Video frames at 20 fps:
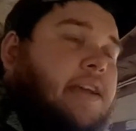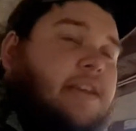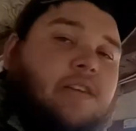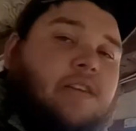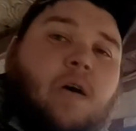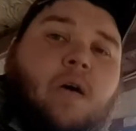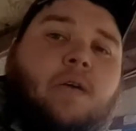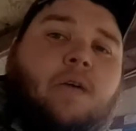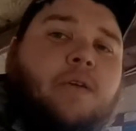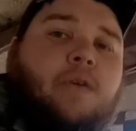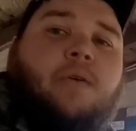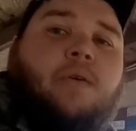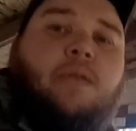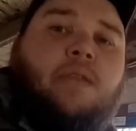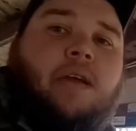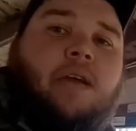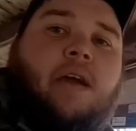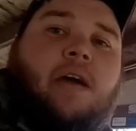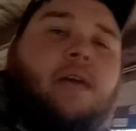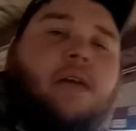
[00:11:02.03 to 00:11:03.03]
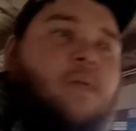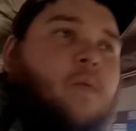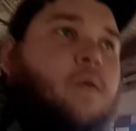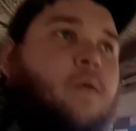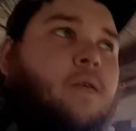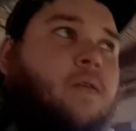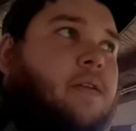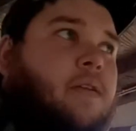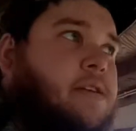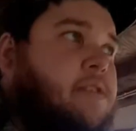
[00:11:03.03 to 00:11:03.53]
all new to the gun
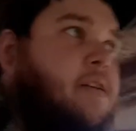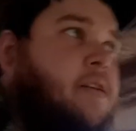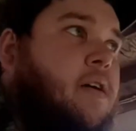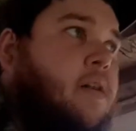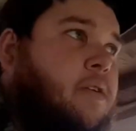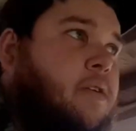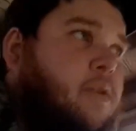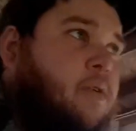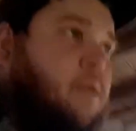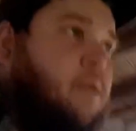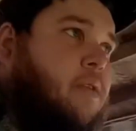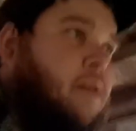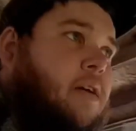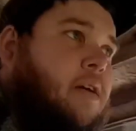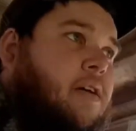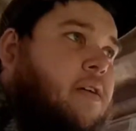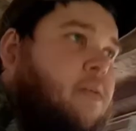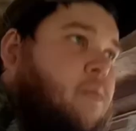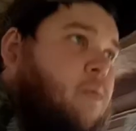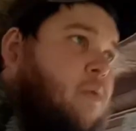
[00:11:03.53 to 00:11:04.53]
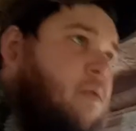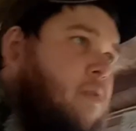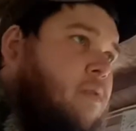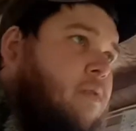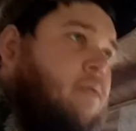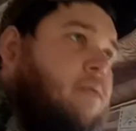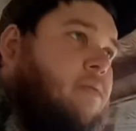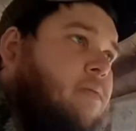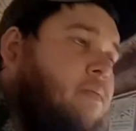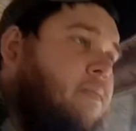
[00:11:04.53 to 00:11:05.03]
world. He's all new to the hunting
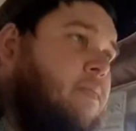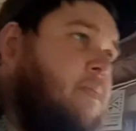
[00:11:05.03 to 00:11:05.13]
world.